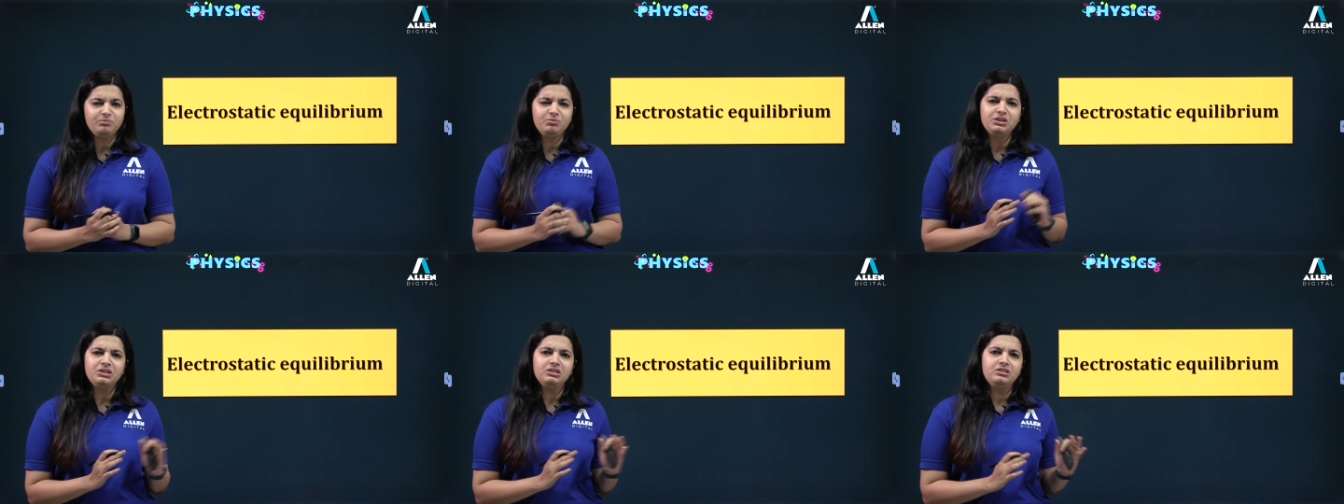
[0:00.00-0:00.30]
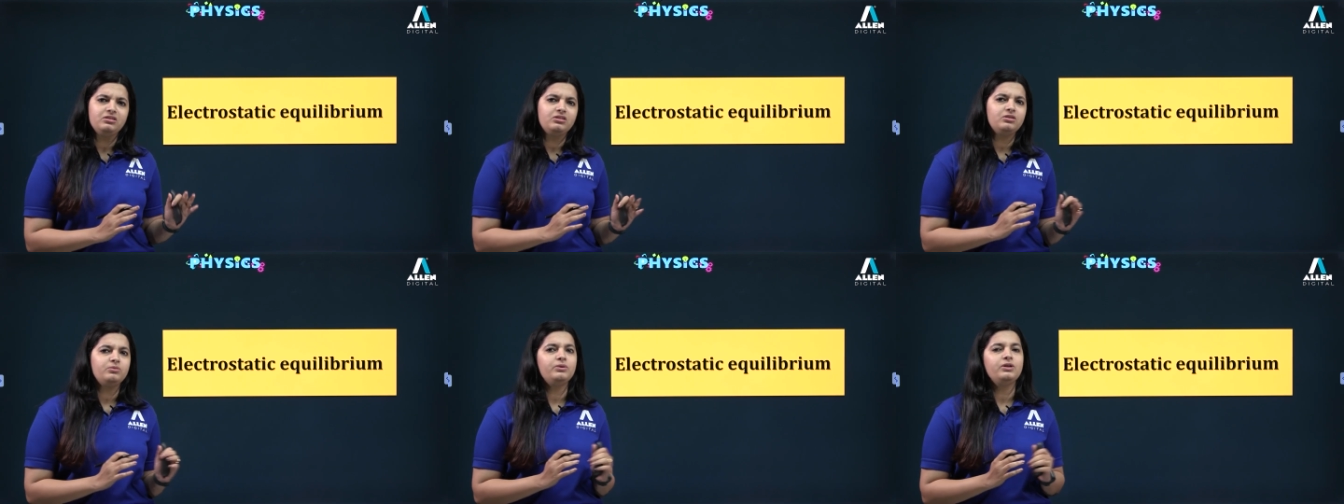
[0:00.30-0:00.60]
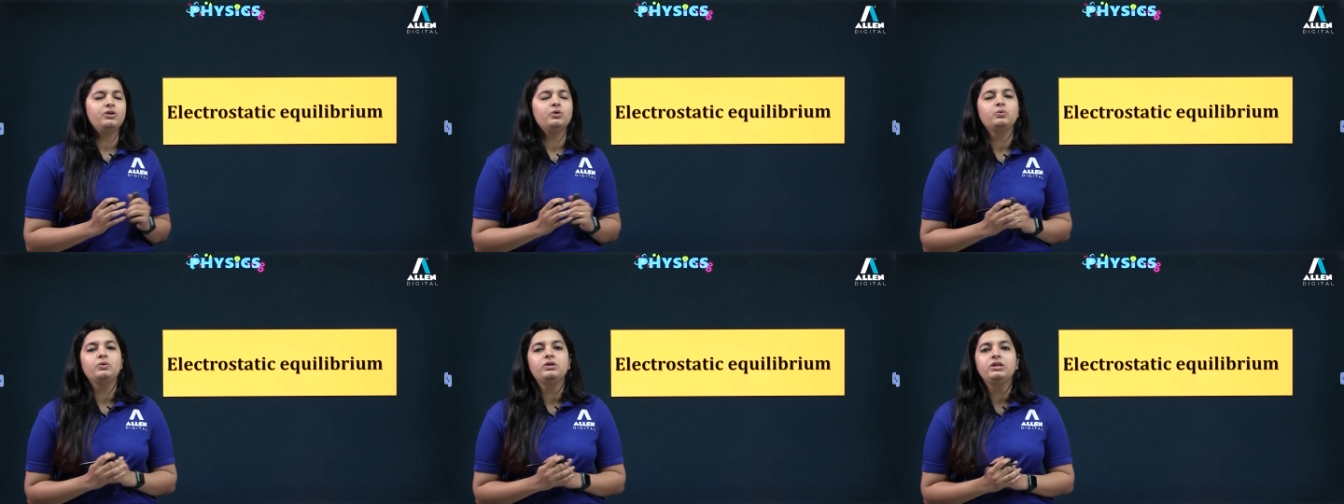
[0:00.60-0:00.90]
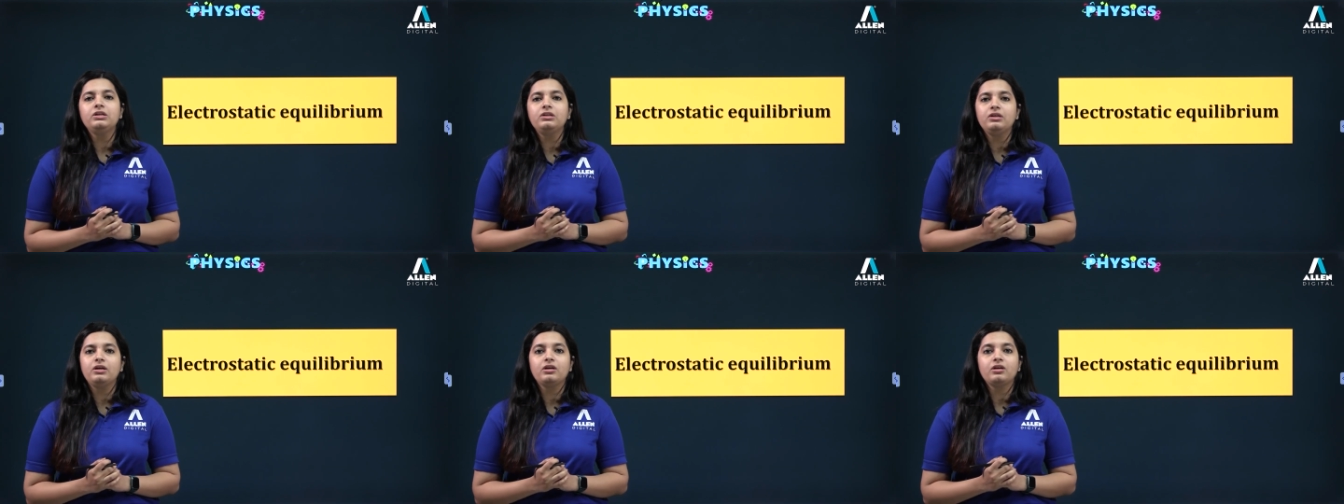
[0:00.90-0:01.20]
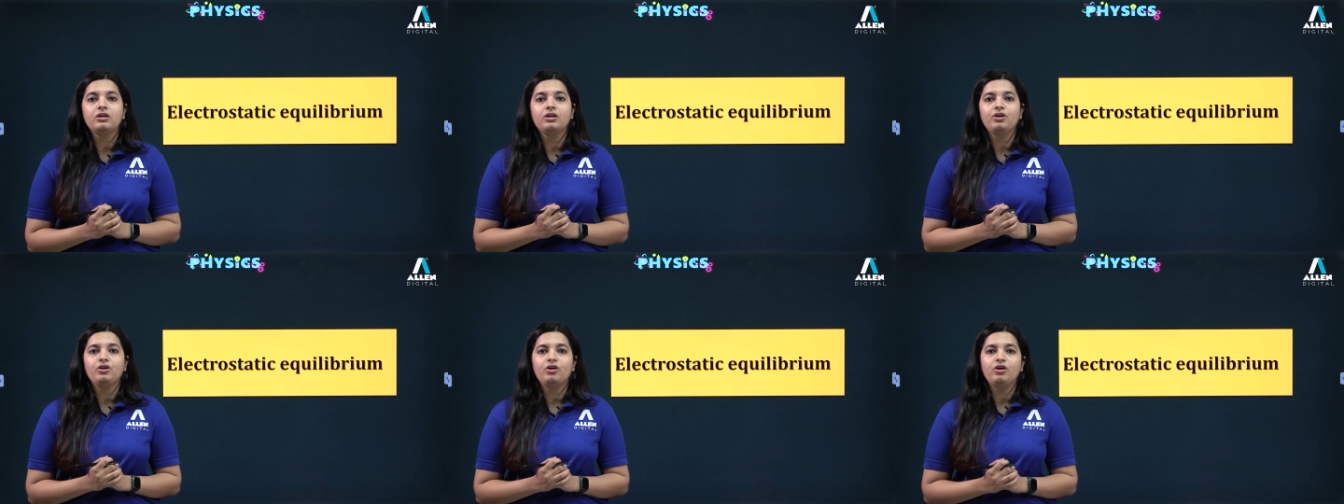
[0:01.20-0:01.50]
but here we'll only take
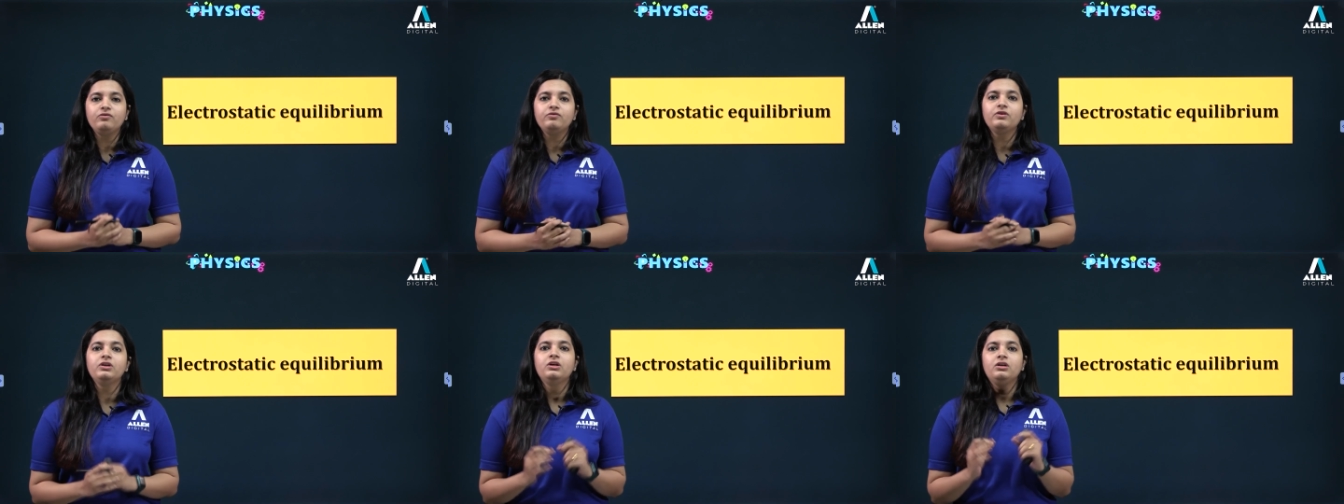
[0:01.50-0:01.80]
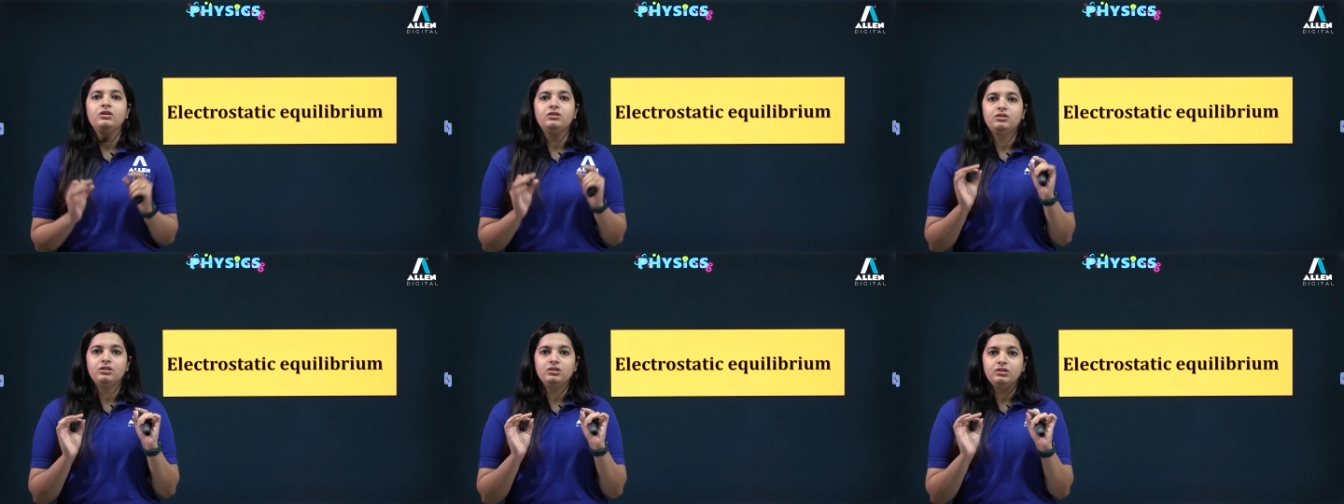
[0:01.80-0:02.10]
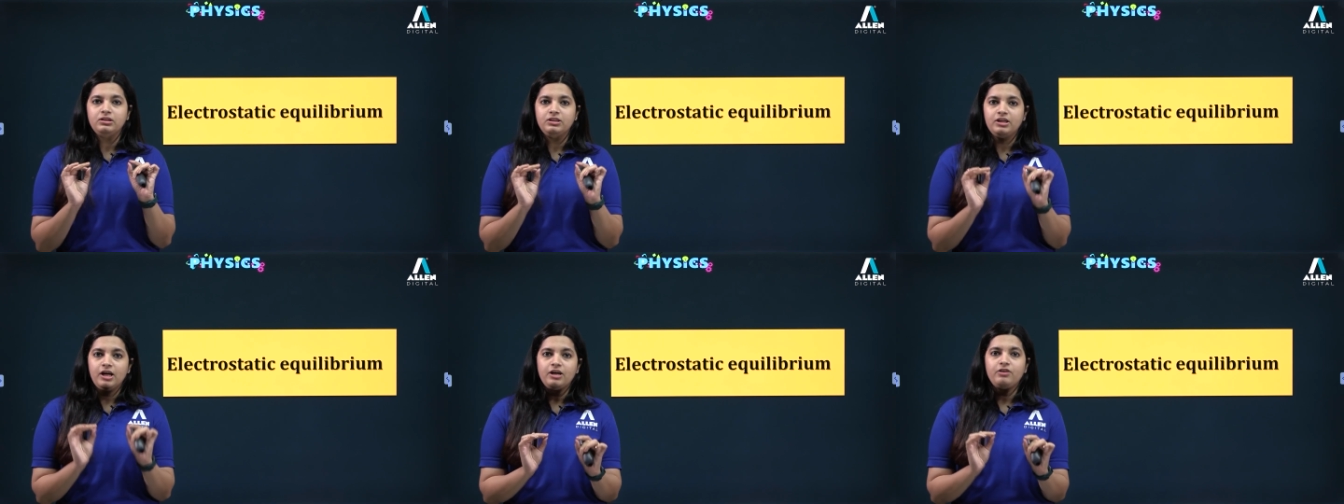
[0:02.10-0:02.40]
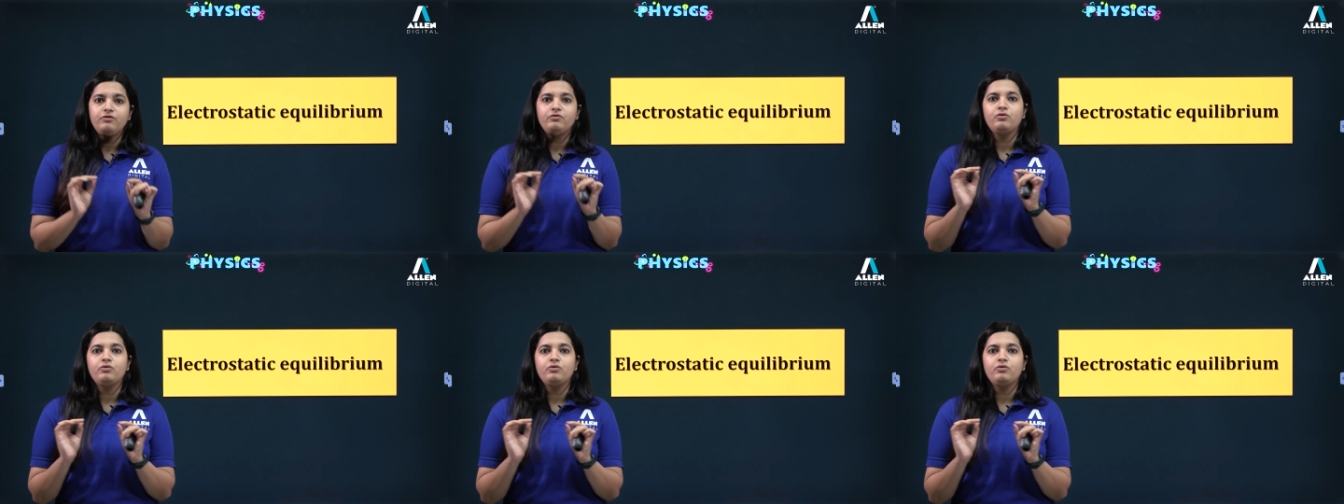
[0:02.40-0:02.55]
care of the net